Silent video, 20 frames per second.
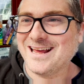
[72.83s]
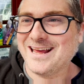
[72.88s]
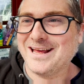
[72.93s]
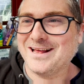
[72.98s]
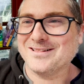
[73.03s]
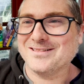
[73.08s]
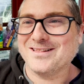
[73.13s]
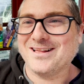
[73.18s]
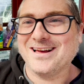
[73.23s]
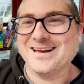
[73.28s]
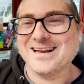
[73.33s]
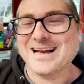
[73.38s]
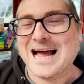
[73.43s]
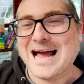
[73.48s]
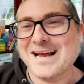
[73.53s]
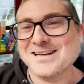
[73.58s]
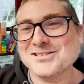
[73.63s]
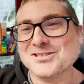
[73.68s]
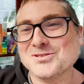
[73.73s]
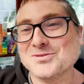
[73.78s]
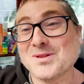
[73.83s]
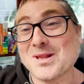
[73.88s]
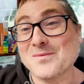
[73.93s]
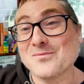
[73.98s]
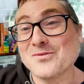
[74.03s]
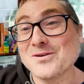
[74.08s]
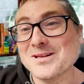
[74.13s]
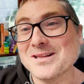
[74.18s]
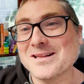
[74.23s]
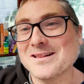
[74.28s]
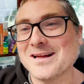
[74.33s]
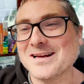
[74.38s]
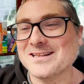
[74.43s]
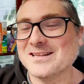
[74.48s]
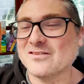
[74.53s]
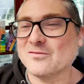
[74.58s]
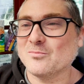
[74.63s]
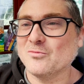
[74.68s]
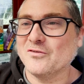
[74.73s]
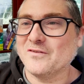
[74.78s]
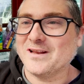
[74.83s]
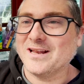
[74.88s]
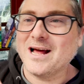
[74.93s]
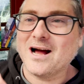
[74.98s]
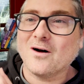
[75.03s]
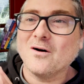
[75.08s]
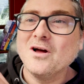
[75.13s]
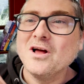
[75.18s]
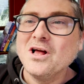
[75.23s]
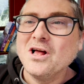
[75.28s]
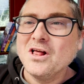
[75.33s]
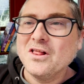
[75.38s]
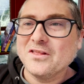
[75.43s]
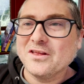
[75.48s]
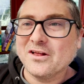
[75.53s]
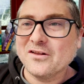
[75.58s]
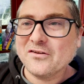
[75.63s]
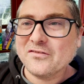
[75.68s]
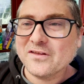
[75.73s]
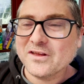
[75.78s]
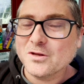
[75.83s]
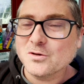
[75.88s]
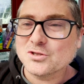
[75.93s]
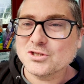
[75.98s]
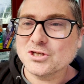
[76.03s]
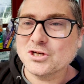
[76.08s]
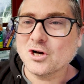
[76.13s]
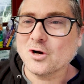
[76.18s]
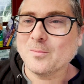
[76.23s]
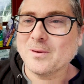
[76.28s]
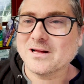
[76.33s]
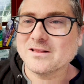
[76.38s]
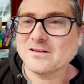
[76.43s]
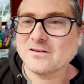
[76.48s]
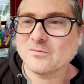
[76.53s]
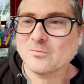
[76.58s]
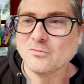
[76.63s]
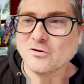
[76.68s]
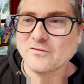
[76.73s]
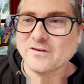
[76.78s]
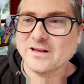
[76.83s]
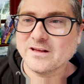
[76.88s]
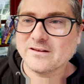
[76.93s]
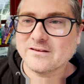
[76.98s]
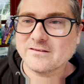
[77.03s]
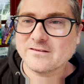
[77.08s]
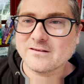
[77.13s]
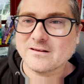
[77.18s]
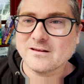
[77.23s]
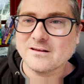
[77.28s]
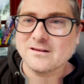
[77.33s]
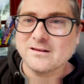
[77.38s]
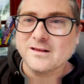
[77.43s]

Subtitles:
And like, I just really like this movie. Now, the other thing you should know about this movie is